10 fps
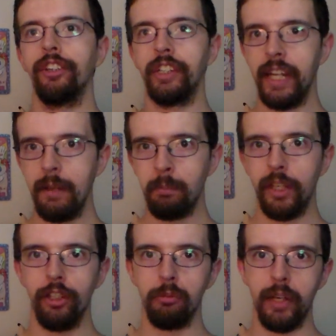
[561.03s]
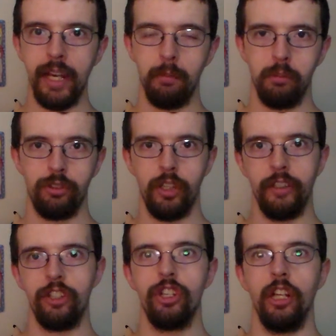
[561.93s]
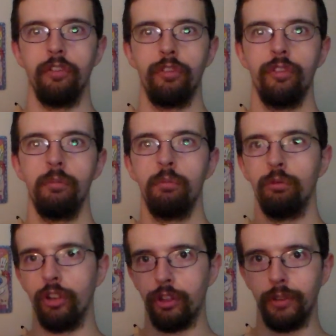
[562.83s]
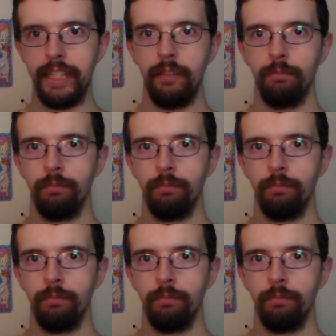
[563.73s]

other GameCube games on the shelf were $3.